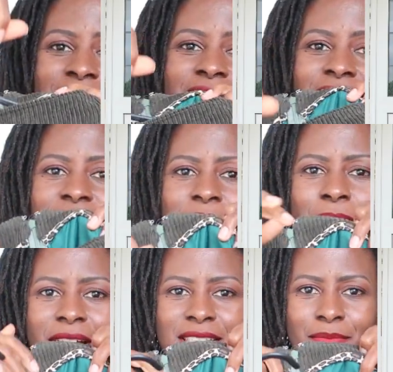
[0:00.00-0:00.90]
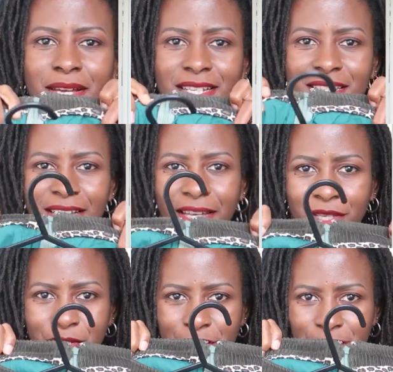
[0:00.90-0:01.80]
I love the bias binding I
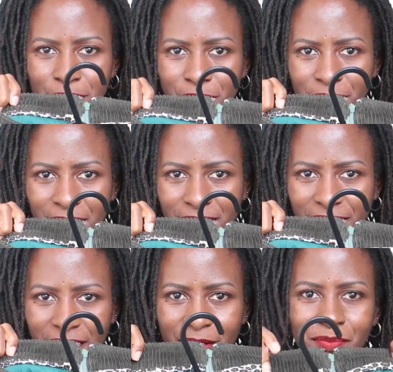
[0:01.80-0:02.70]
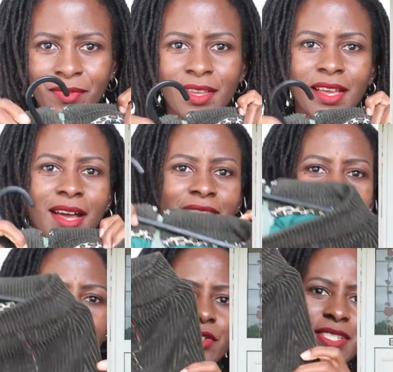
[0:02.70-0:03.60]
used over there and
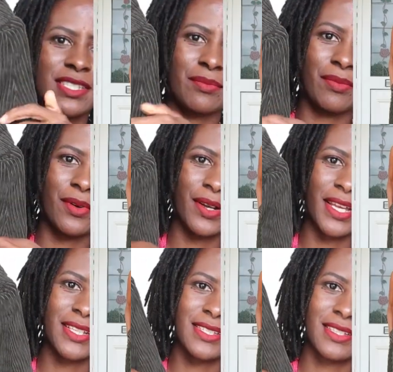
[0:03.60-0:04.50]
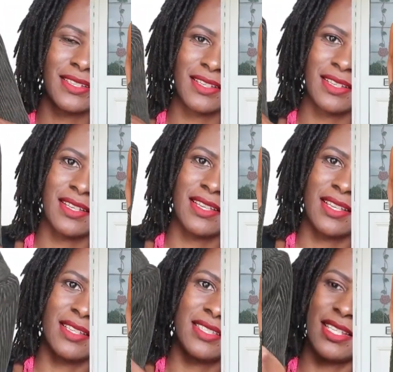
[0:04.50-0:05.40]
the interesting pockets.
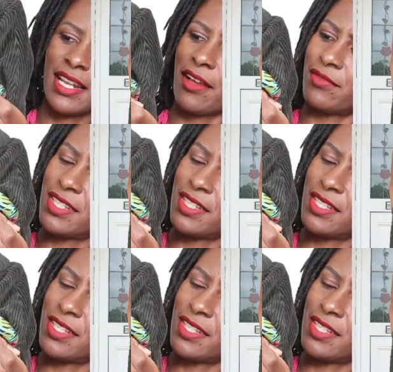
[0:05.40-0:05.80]
Still, I've